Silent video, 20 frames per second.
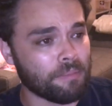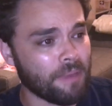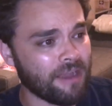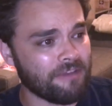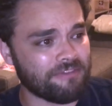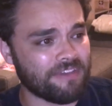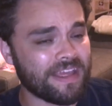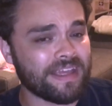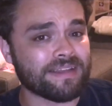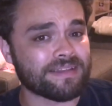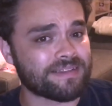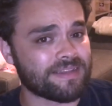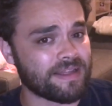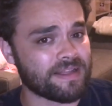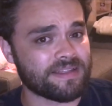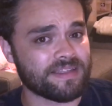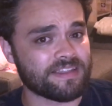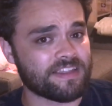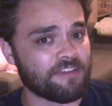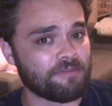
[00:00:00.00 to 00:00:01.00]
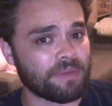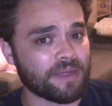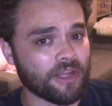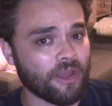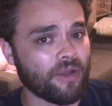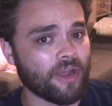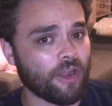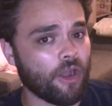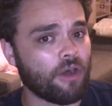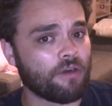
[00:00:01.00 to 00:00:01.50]
my vegan senses have been
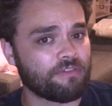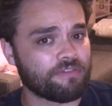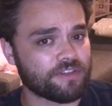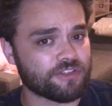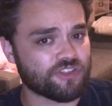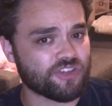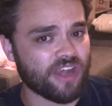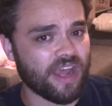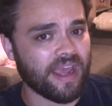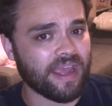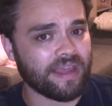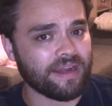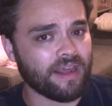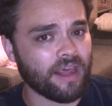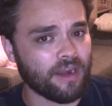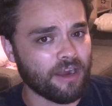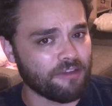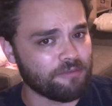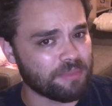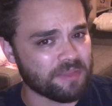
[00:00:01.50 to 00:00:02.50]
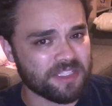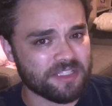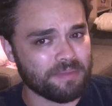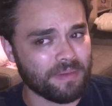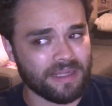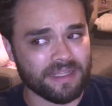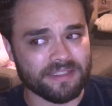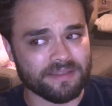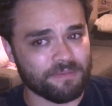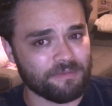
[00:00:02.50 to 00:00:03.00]
going off the chain, and I've been
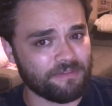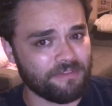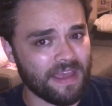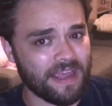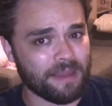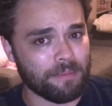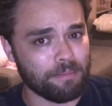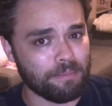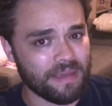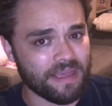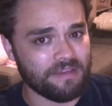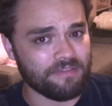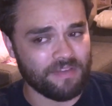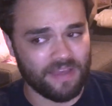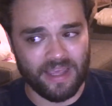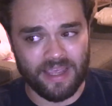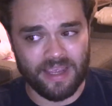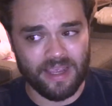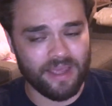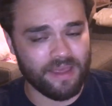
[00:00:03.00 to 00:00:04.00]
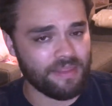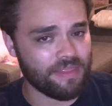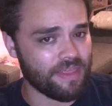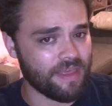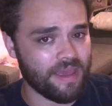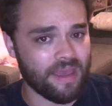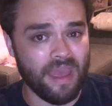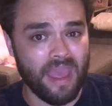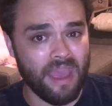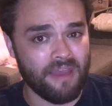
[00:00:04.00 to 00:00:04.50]
smelling some fake beef here,
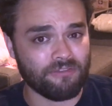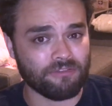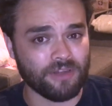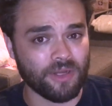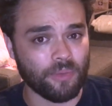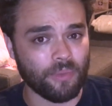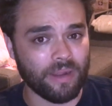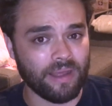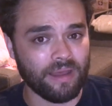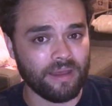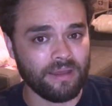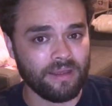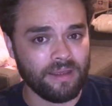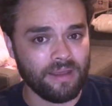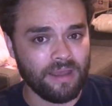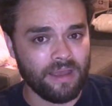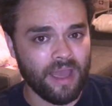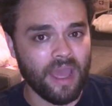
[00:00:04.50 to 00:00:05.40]
there, everywhere.